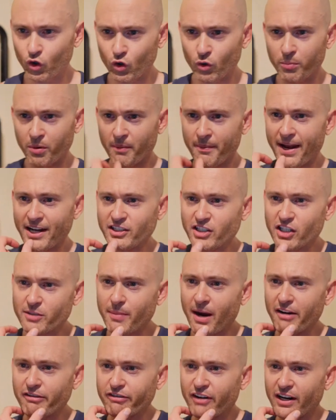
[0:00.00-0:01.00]
Uber
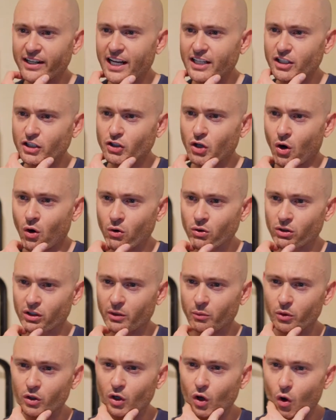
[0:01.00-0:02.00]
mentions, my friend has a
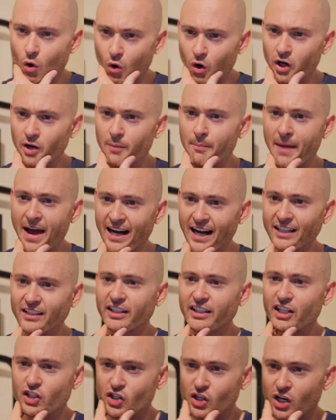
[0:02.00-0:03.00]
tonal. It would
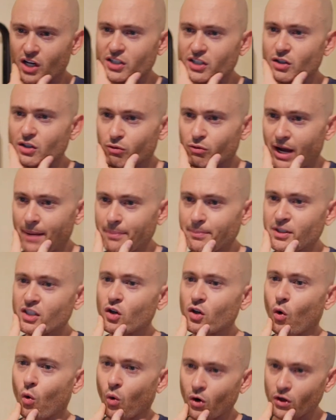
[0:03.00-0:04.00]
automatically adjust the
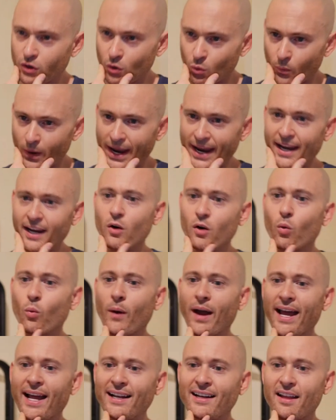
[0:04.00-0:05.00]
reps or the weight
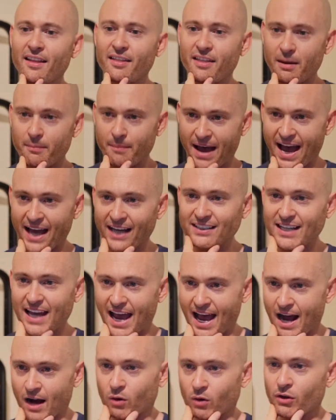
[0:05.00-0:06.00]
when they max
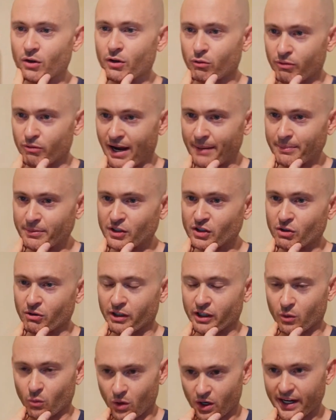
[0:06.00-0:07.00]
out the reps
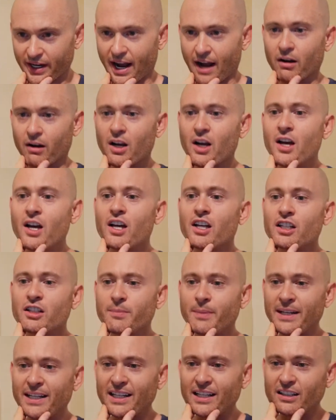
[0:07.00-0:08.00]
during a workout.
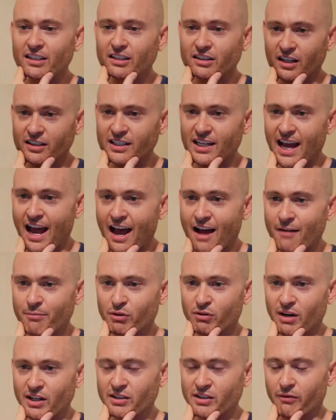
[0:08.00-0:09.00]
Speediance doesn't have
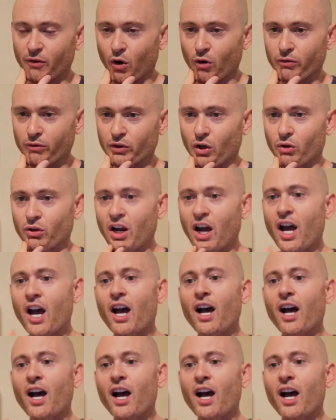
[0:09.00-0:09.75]
progressive overload.